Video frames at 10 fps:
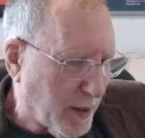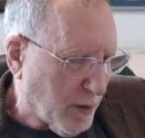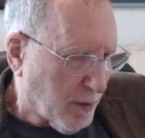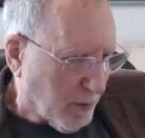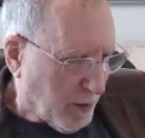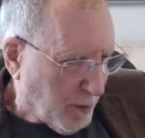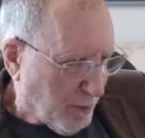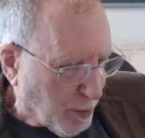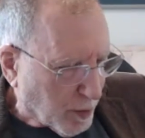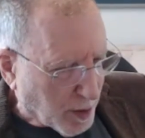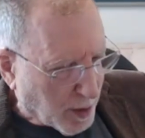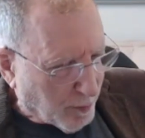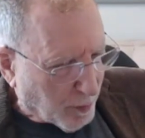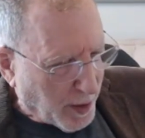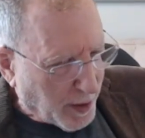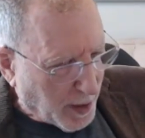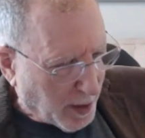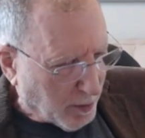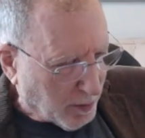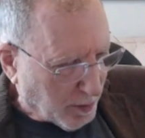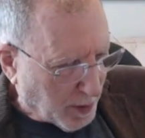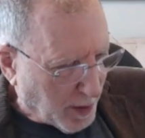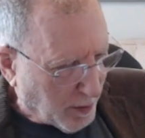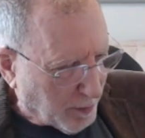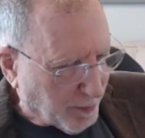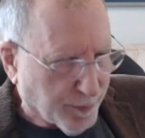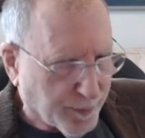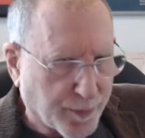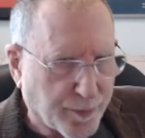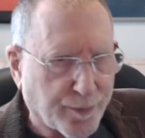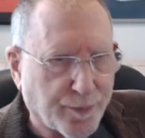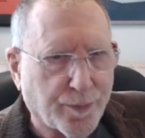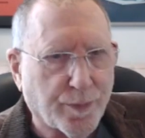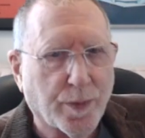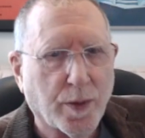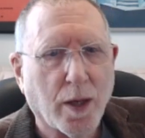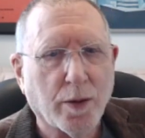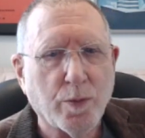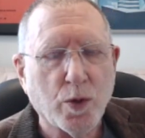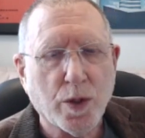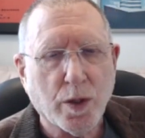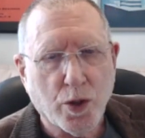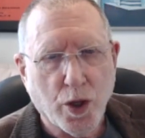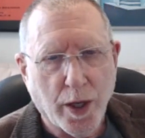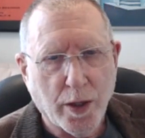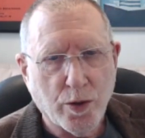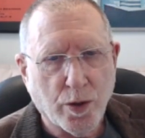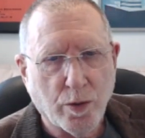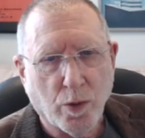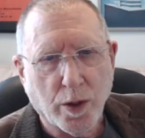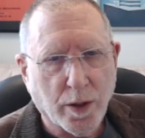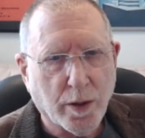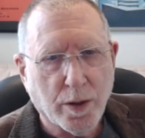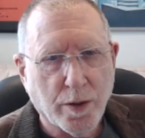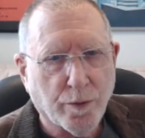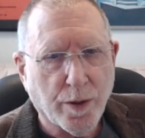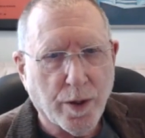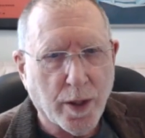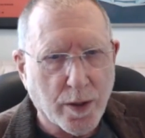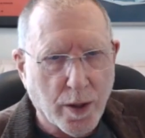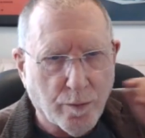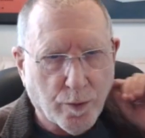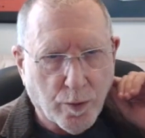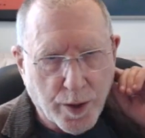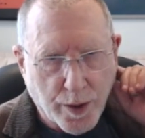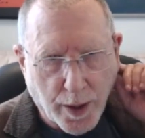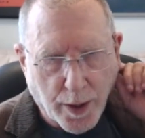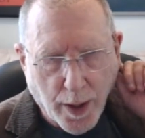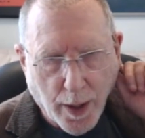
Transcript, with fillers: in a book that I'm writing, how the music changed and what different things influenced it.